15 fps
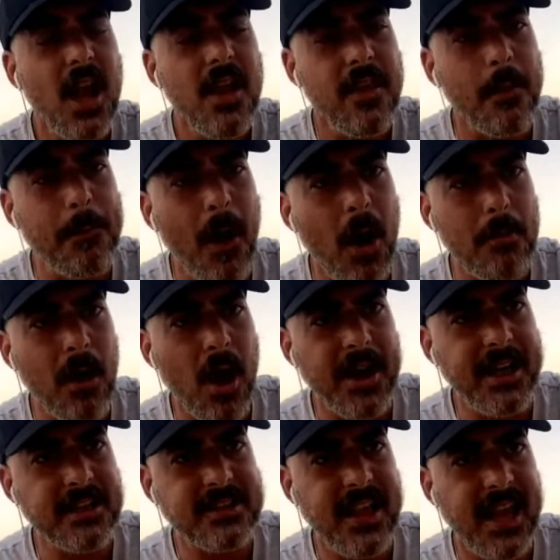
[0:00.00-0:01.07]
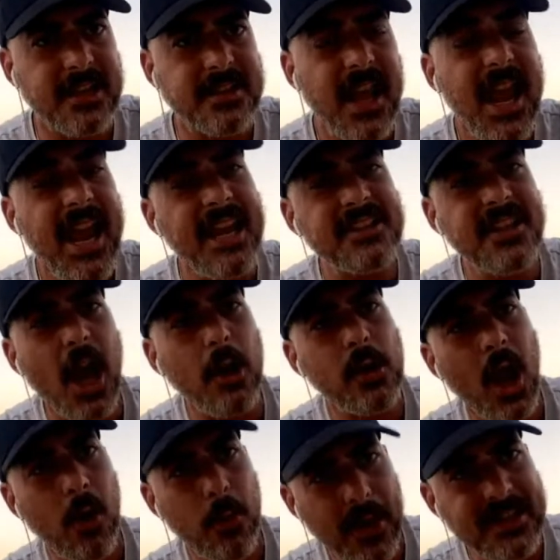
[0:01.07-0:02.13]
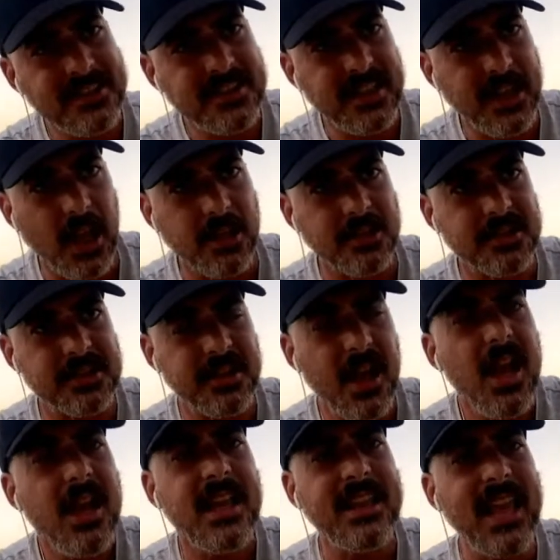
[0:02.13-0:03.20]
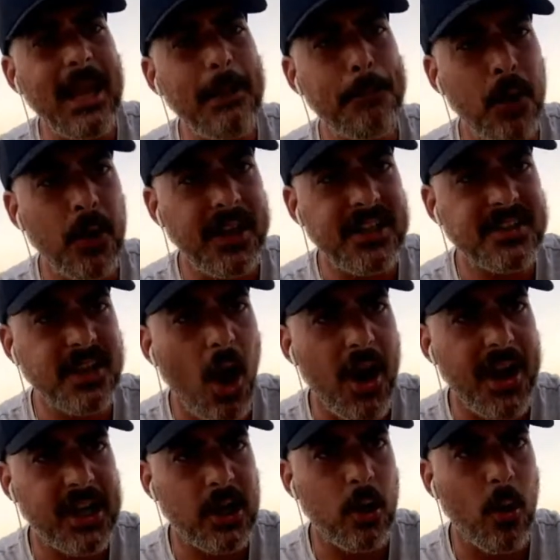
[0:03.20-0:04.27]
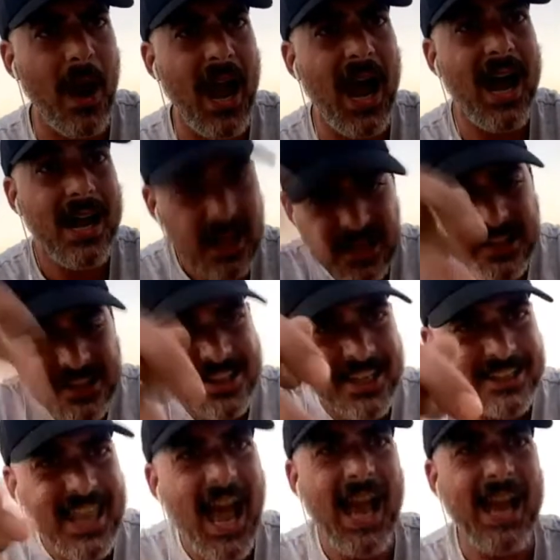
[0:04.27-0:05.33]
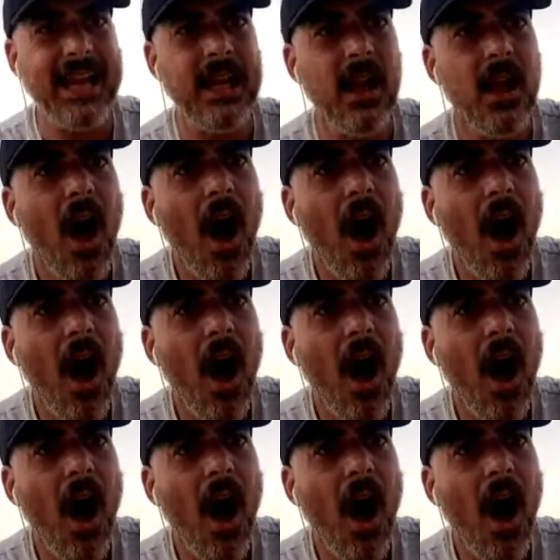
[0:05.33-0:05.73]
The bottom line is this. It's no coincidence that they put this article out today.